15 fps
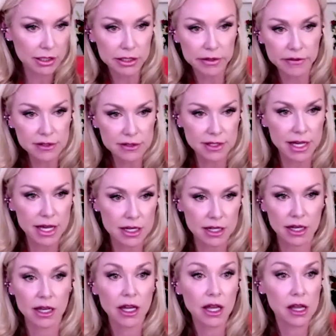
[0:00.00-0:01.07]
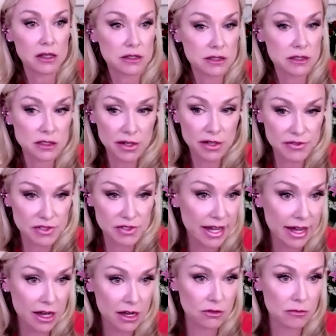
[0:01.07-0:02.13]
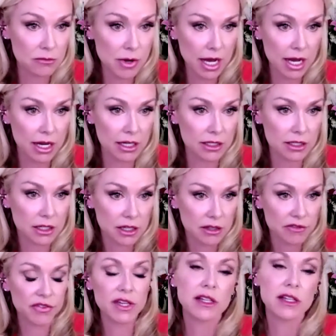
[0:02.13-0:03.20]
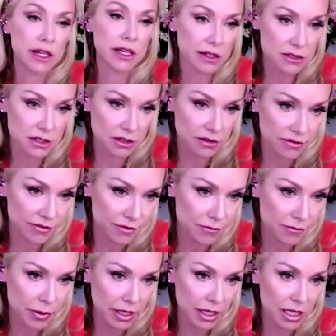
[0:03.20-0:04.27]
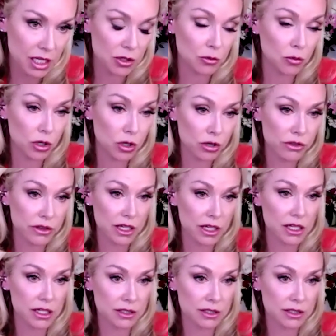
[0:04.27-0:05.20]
And this kind of stuffs down my feelings of being unworthy.